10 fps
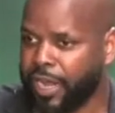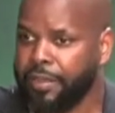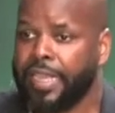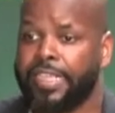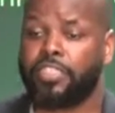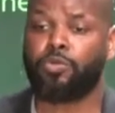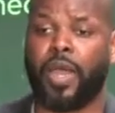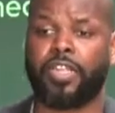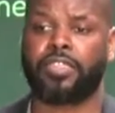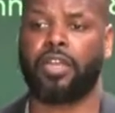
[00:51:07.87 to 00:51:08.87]
Right? This is
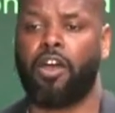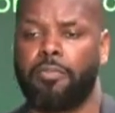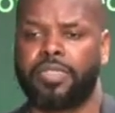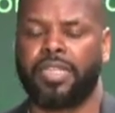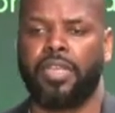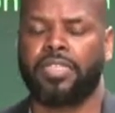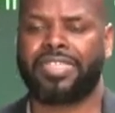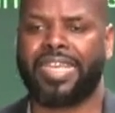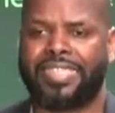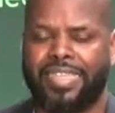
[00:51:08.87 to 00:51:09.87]
why the Psalms
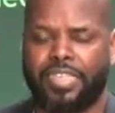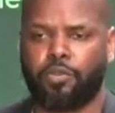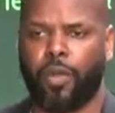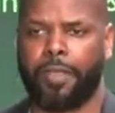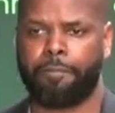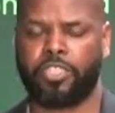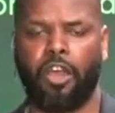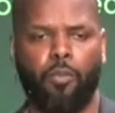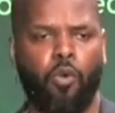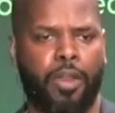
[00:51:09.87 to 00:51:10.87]
says it this way.
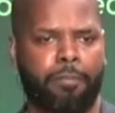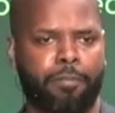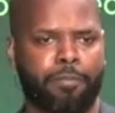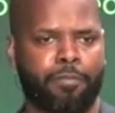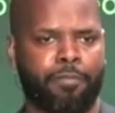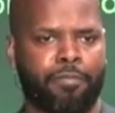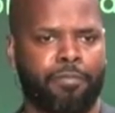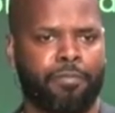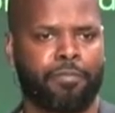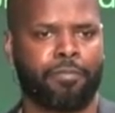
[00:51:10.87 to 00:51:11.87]
Psalm 1,
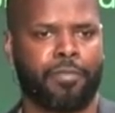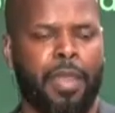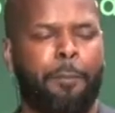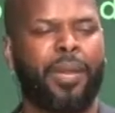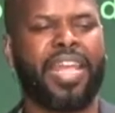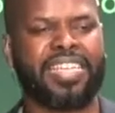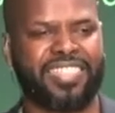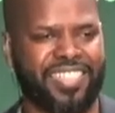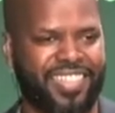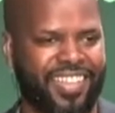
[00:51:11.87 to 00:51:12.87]

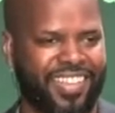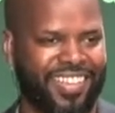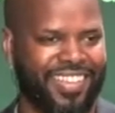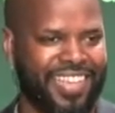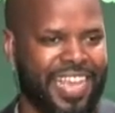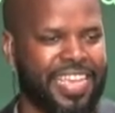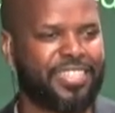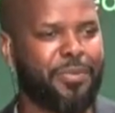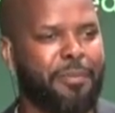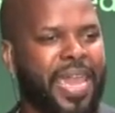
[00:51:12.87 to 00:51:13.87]
blessed
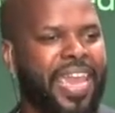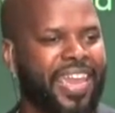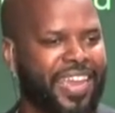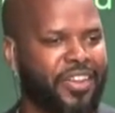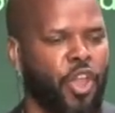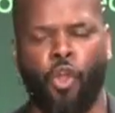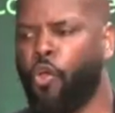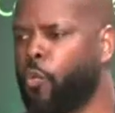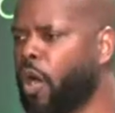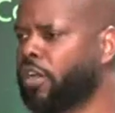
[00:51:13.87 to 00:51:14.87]
is the man
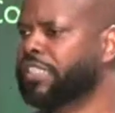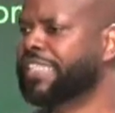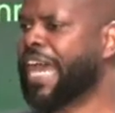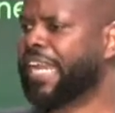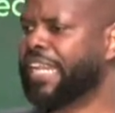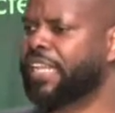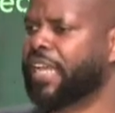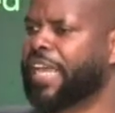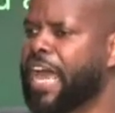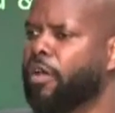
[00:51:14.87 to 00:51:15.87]
who walks not in
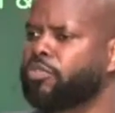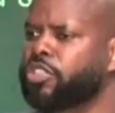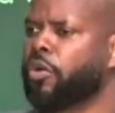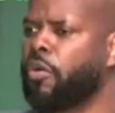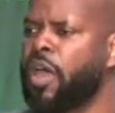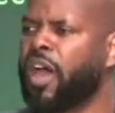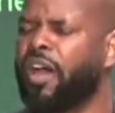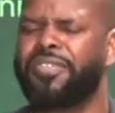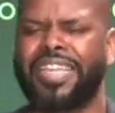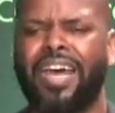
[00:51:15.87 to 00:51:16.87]
the counsel
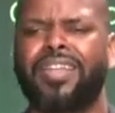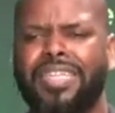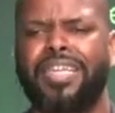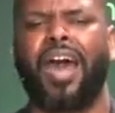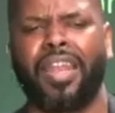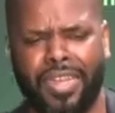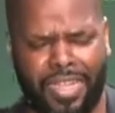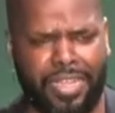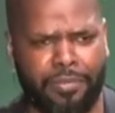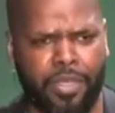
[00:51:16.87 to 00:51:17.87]
of the
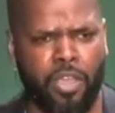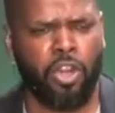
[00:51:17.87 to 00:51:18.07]
ungodly,